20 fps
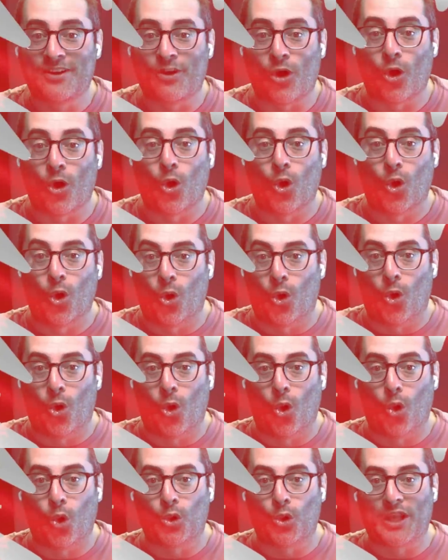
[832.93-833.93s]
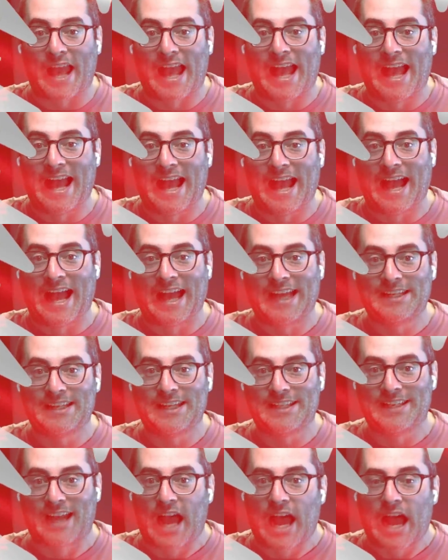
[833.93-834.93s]
oh,
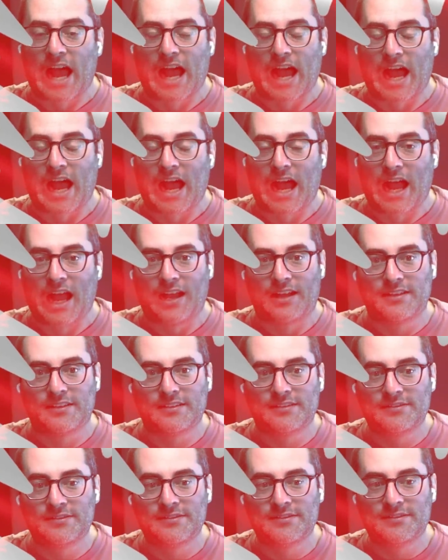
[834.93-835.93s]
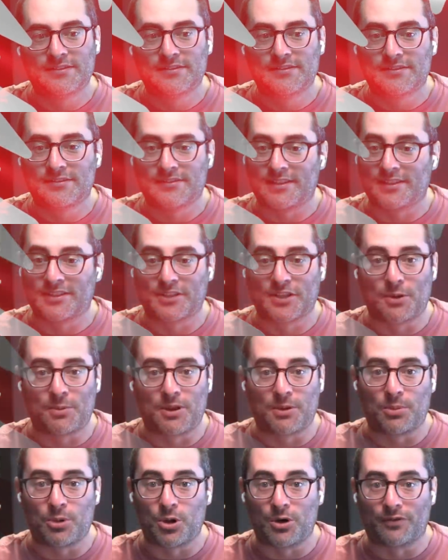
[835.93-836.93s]
Canada. This is going to
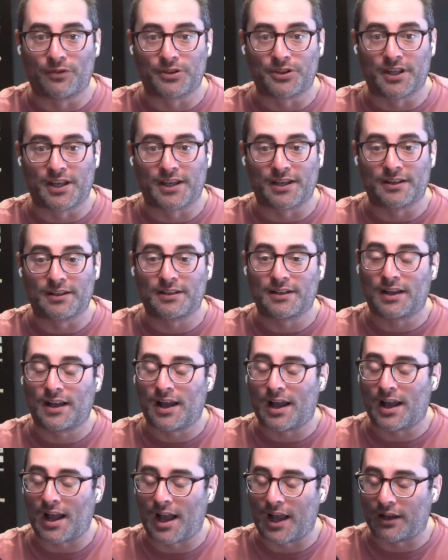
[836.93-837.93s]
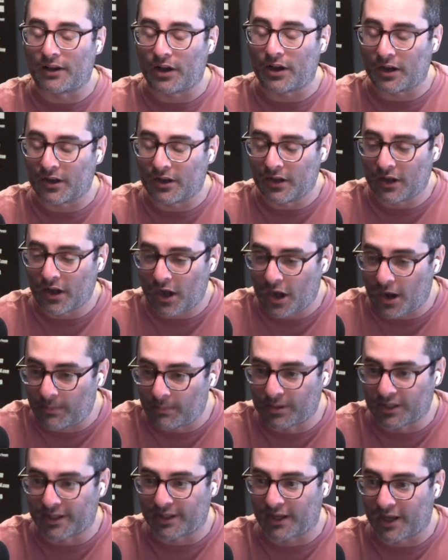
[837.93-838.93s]
be a beautiful thing. I
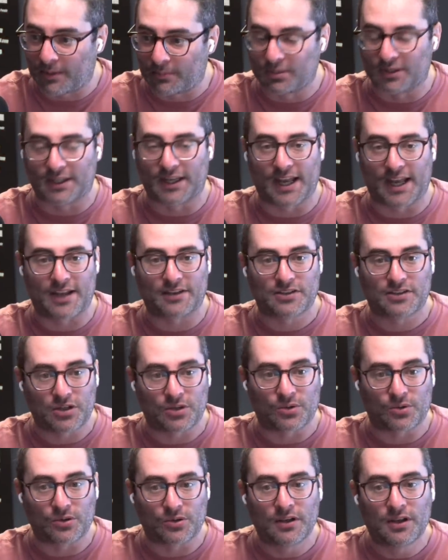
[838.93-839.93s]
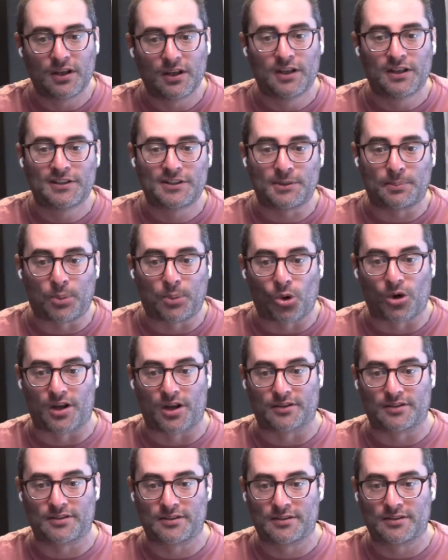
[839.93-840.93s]
humbly, humbly ask you, support
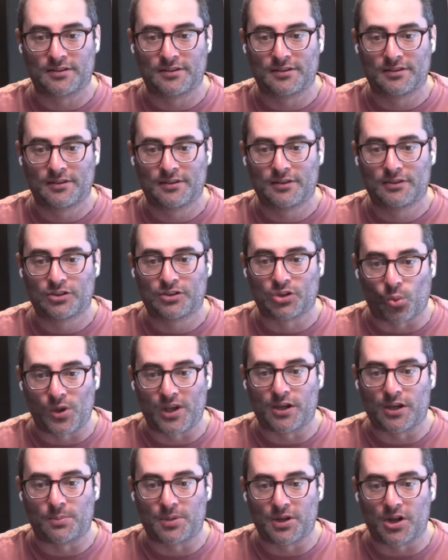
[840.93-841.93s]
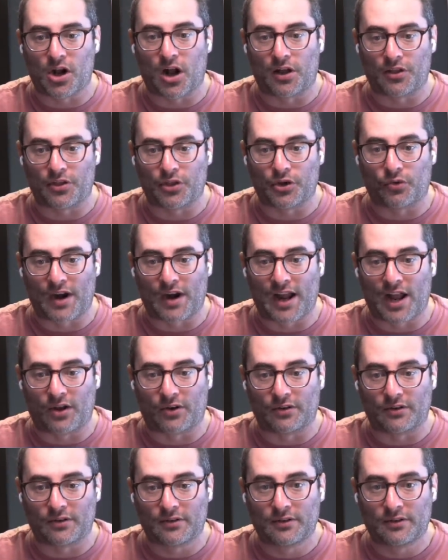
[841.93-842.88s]
us so we could be on the ground